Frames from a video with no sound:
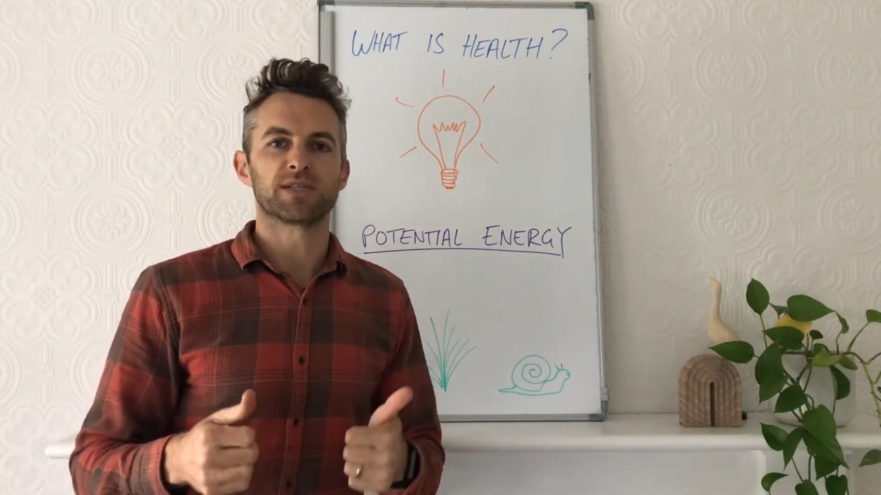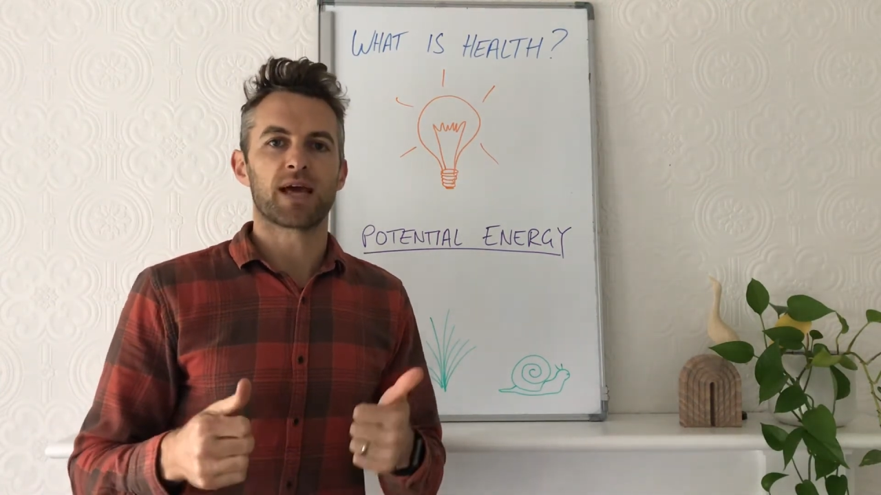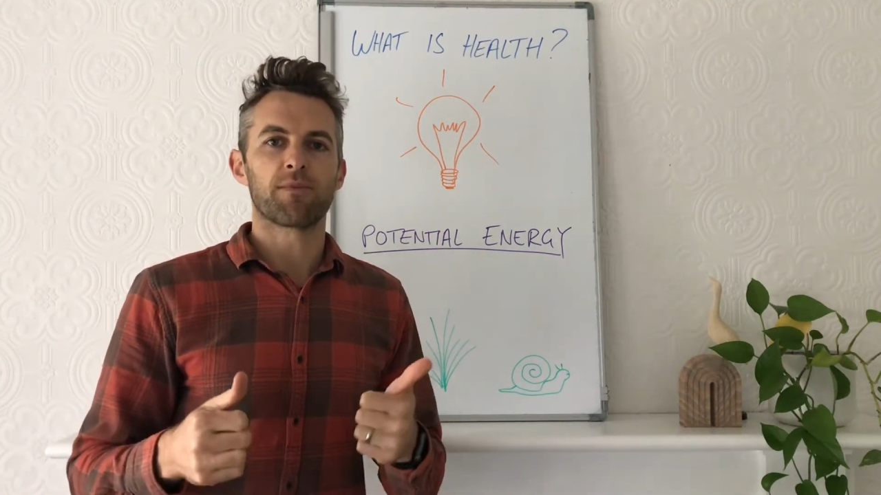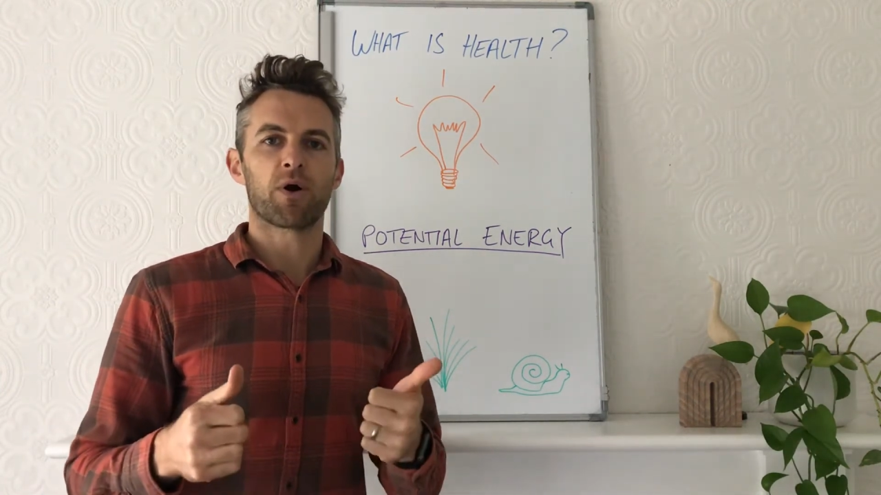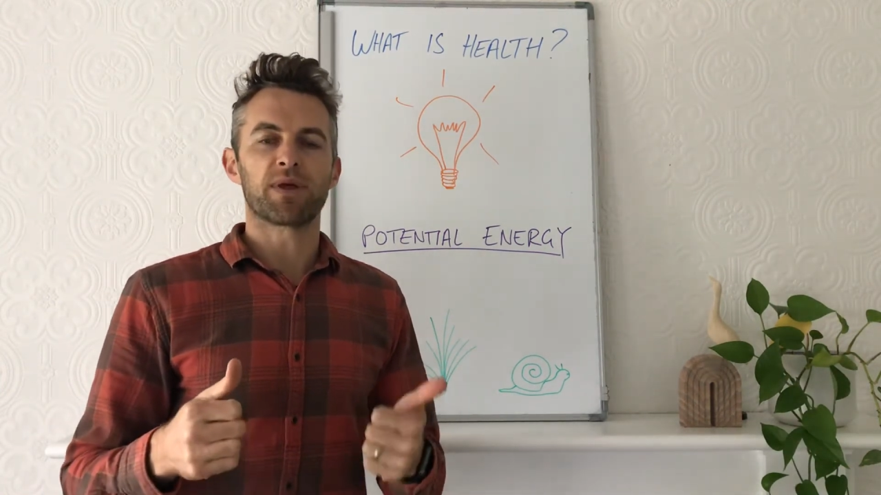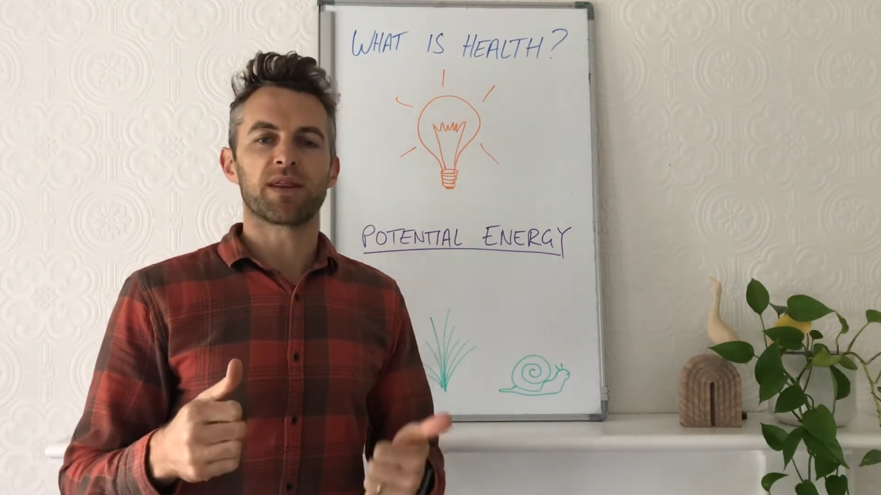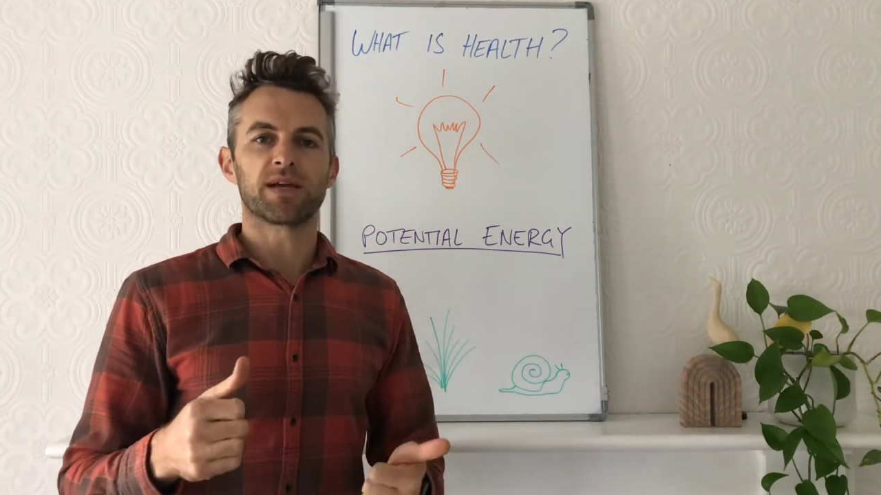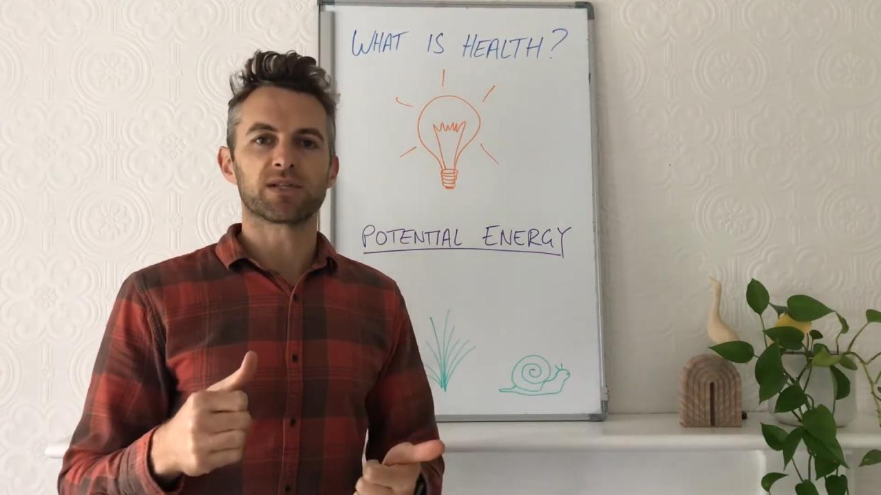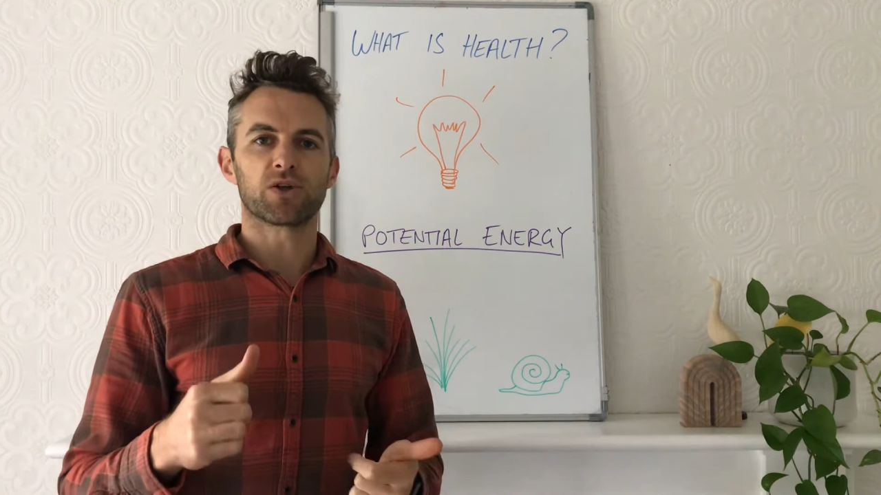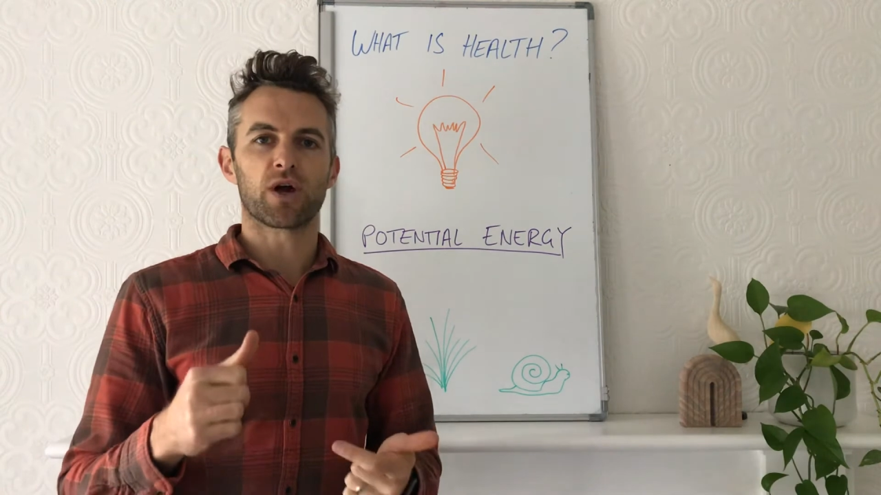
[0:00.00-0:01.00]
They might be
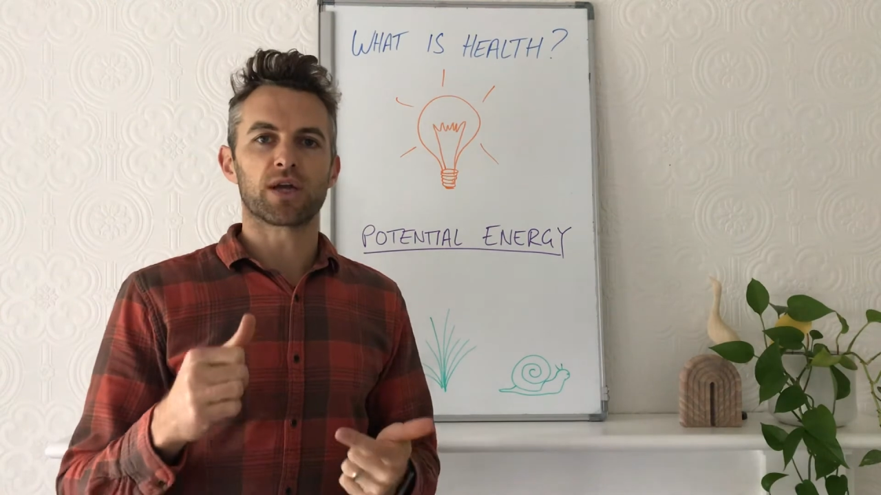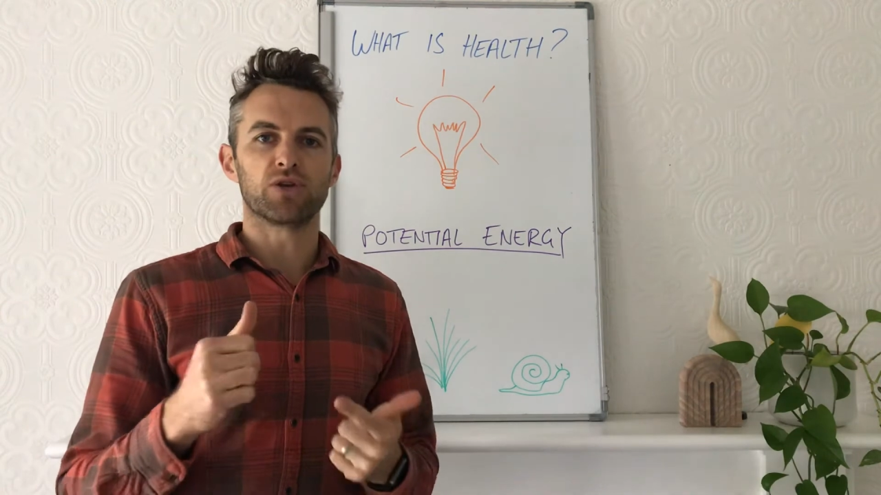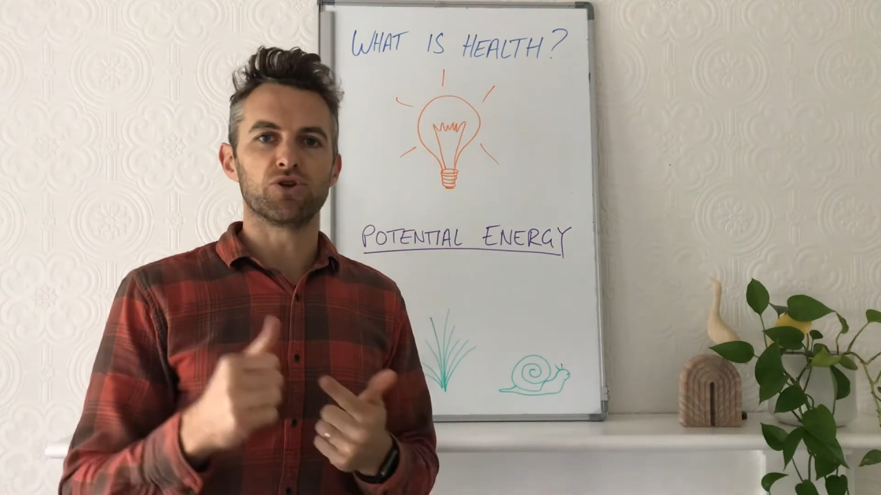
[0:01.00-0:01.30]
things like